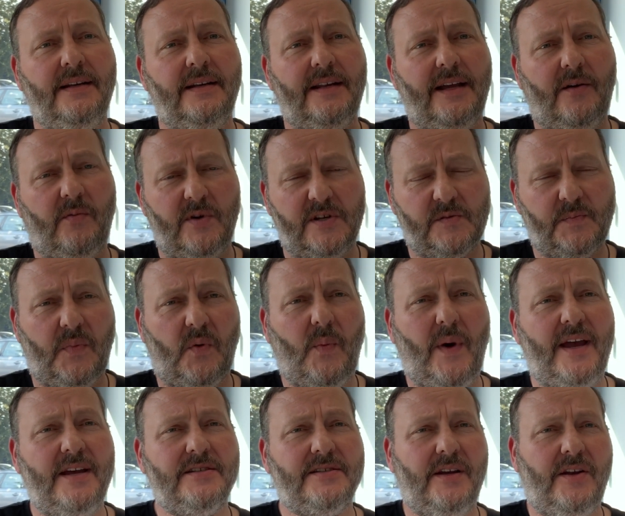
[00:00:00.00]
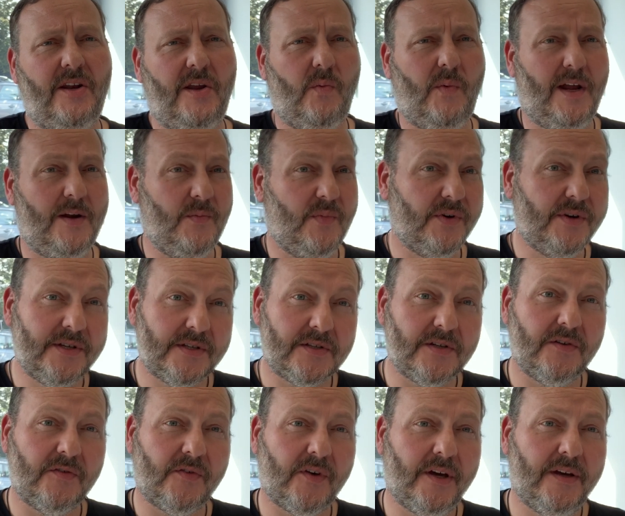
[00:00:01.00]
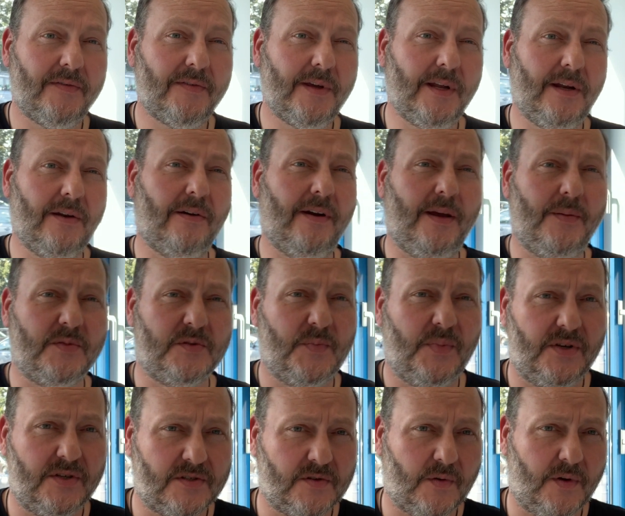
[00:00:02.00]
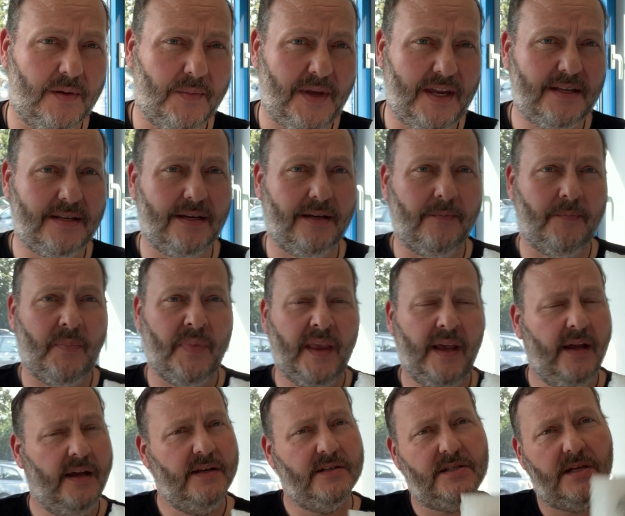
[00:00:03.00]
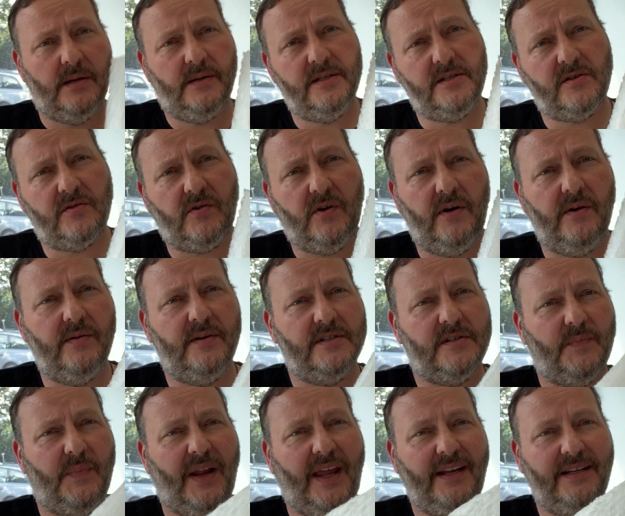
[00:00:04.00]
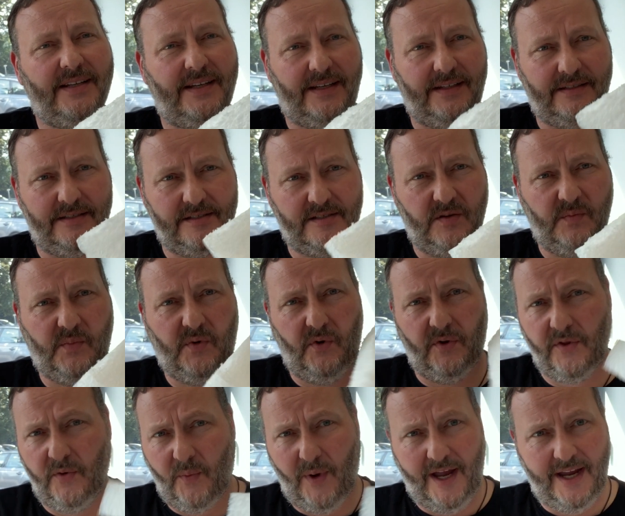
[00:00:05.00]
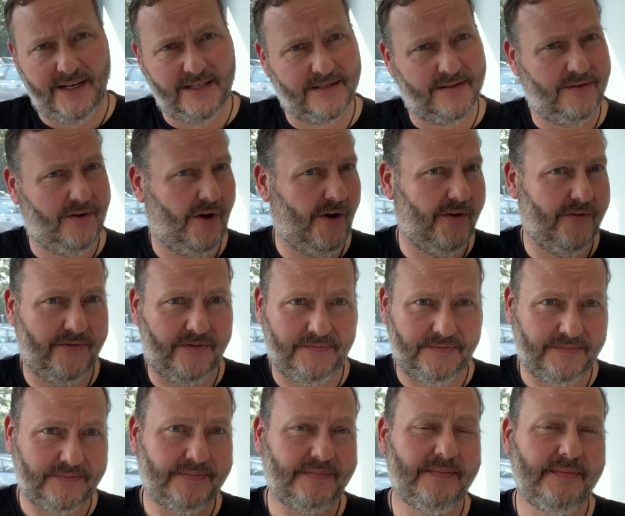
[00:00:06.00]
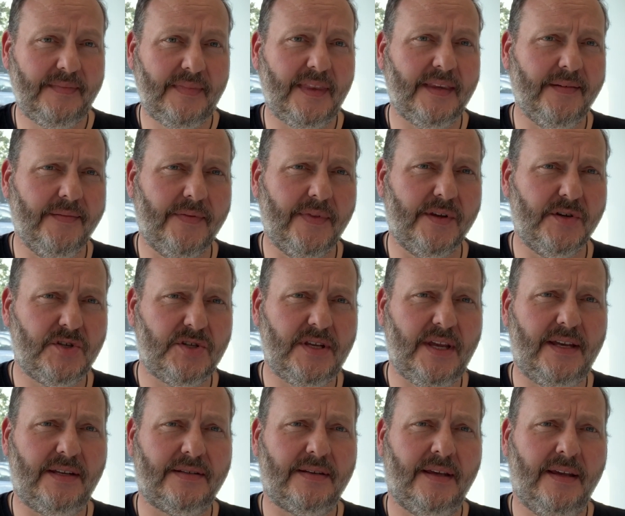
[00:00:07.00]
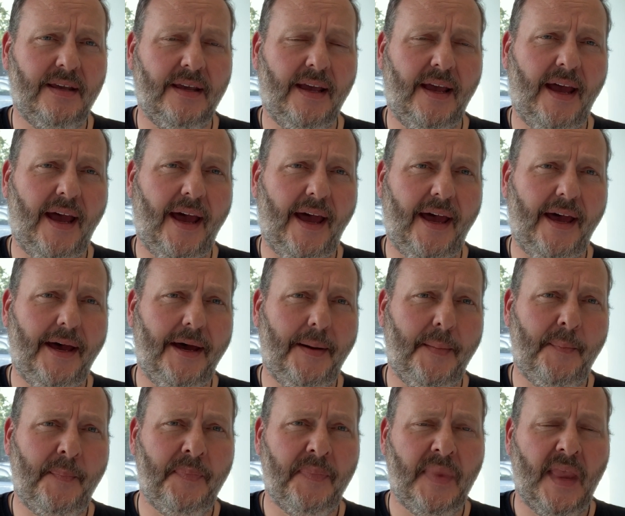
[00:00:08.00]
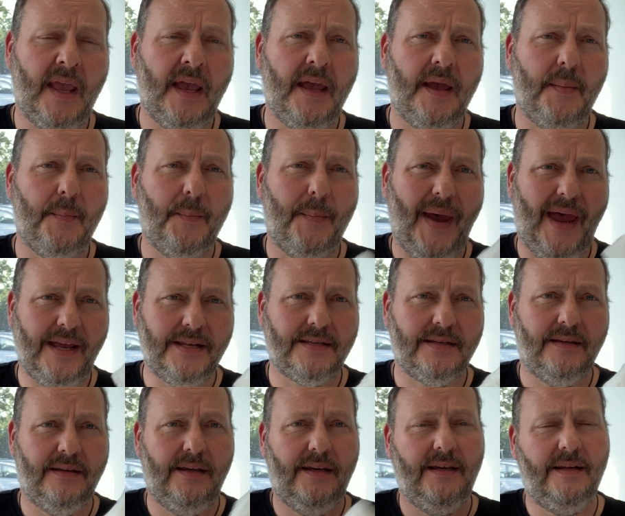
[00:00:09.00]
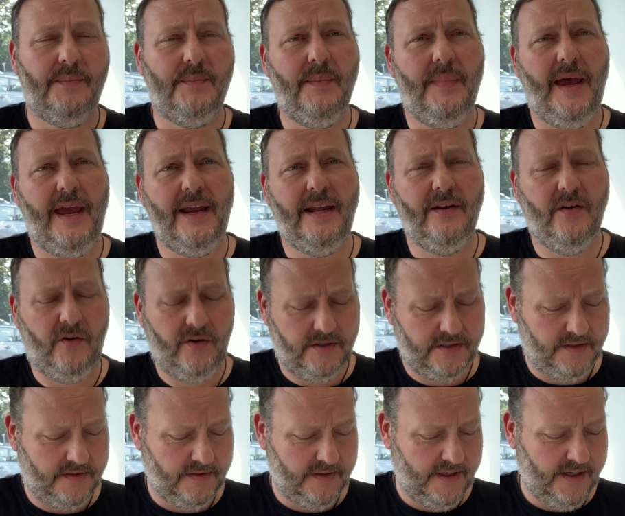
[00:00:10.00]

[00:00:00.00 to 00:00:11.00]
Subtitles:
Now Whisper weighs only 1.25 kilograms per square meter, so a screw is plenty to support the weight of the sheet, but it may not